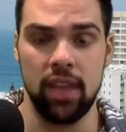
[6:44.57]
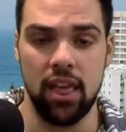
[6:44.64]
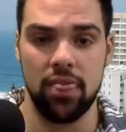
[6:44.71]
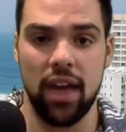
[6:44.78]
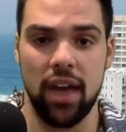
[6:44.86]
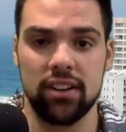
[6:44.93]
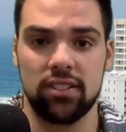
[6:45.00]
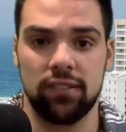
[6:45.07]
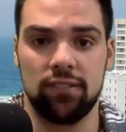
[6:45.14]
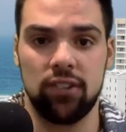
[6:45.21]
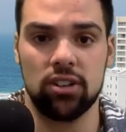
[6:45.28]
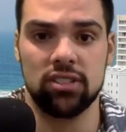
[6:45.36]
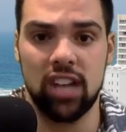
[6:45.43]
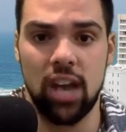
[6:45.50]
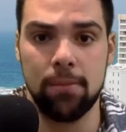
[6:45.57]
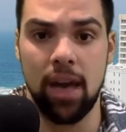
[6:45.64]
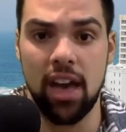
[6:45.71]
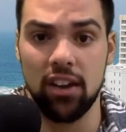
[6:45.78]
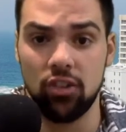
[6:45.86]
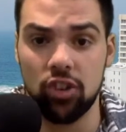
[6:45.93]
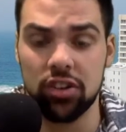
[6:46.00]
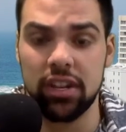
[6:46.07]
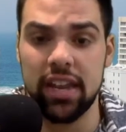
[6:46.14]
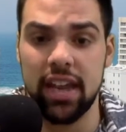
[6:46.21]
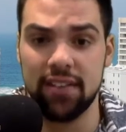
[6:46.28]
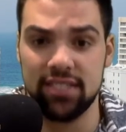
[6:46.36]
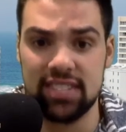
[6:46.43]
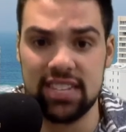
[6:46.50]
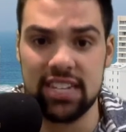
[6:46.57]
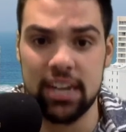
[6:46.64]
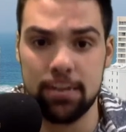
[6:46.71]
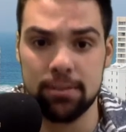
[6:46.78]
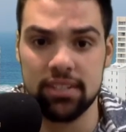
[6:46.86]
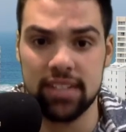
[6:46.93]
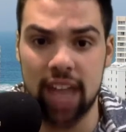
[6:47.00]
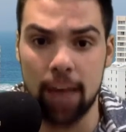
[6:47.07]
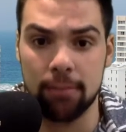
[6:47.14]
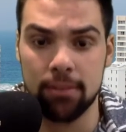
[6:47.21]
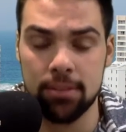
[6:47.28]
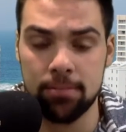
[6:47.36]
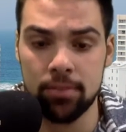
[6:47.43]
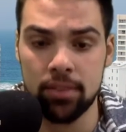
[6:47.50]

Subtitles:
That is the first time I literally have seen him stopped.